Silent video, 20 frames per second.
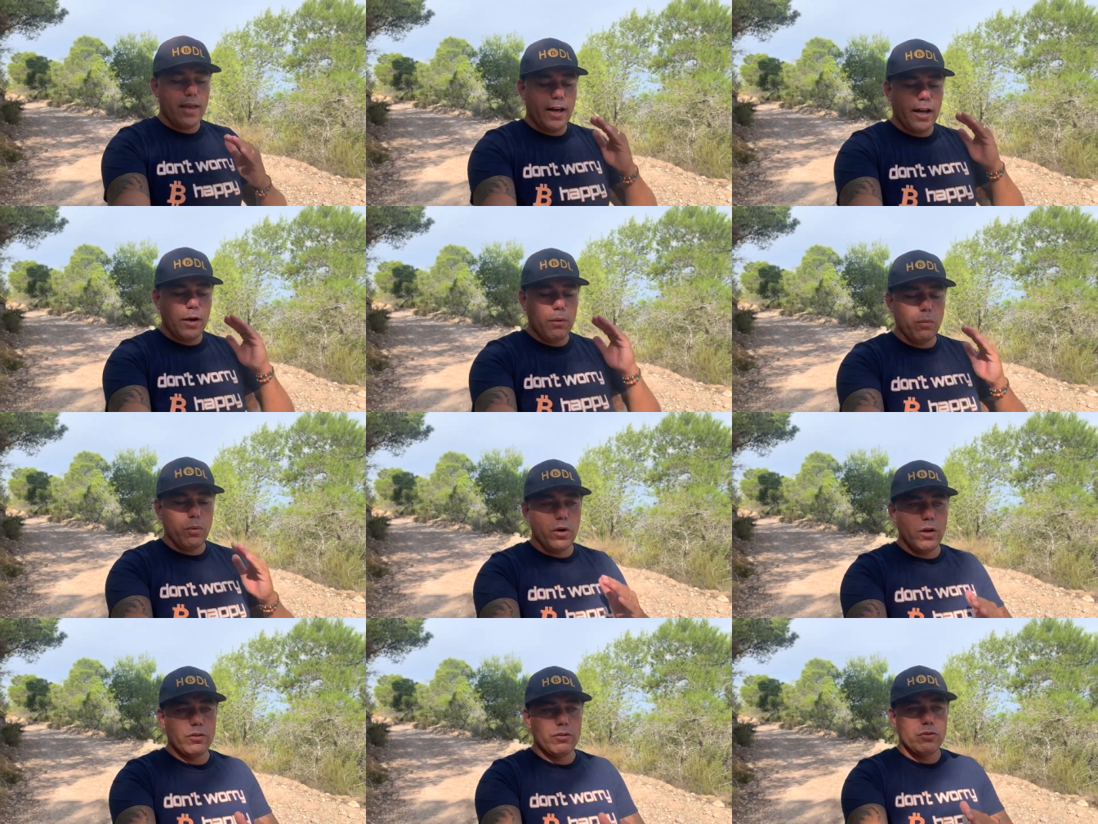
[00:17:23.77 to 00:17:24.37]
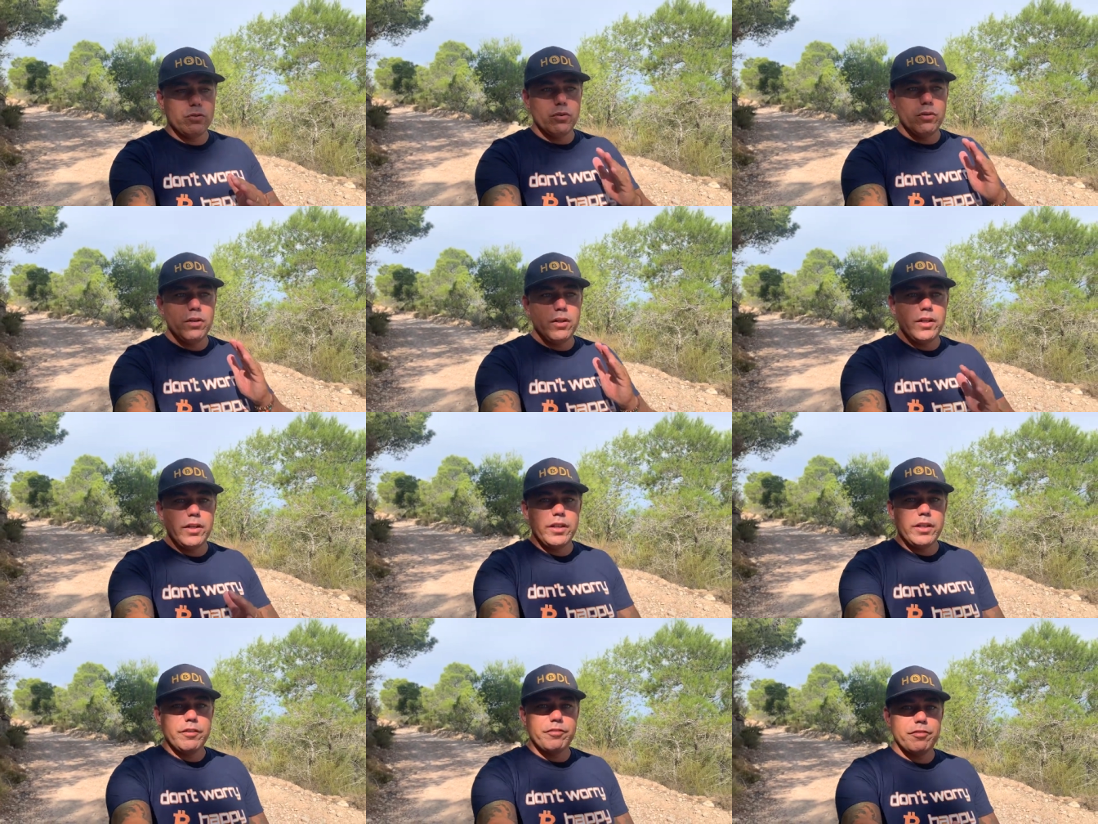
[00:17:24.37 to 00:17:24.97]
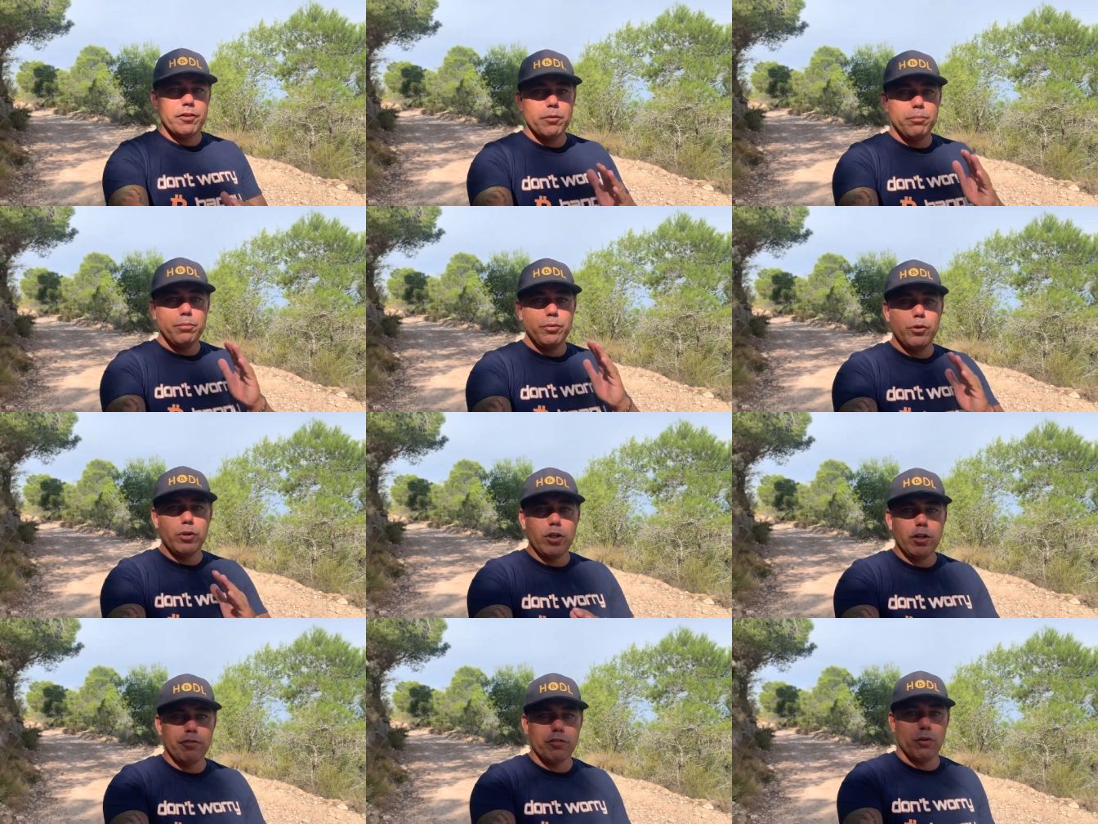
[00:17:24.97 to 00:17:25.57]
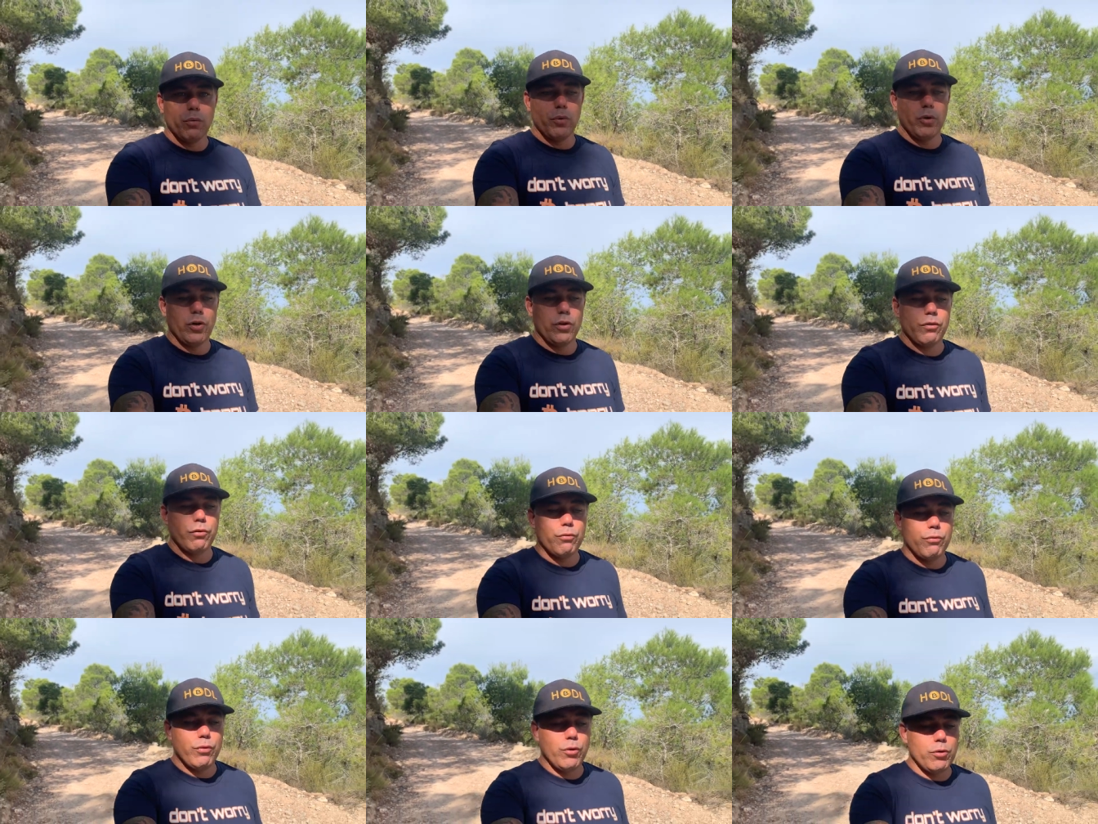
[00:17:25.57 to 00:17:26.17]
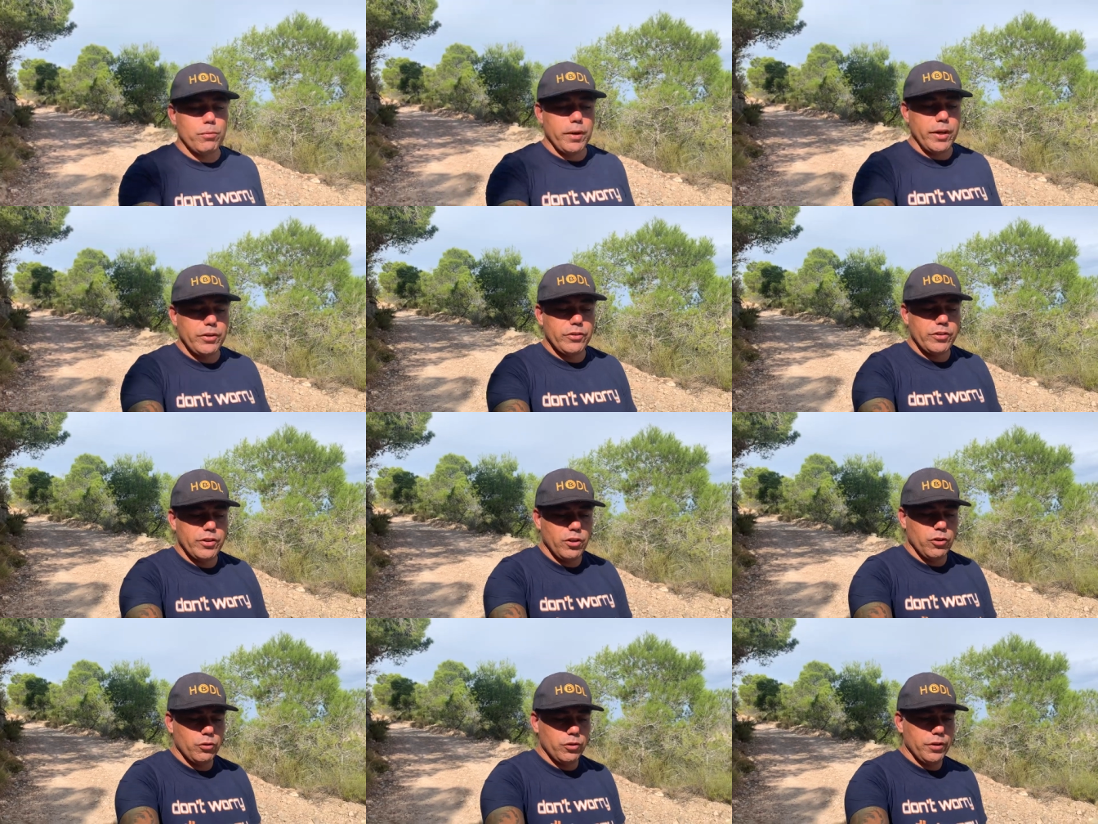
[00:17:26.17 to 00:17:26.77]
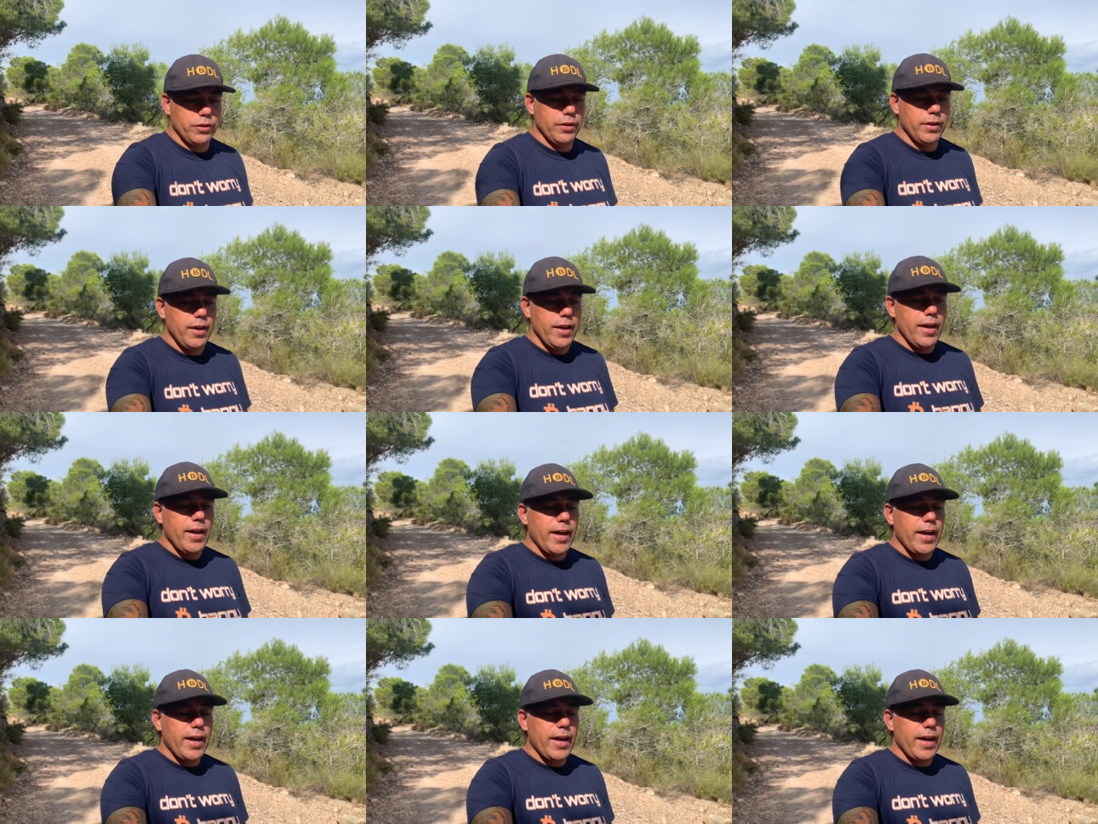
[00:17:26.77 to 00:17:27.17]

I want to leave a beautiful world for my children.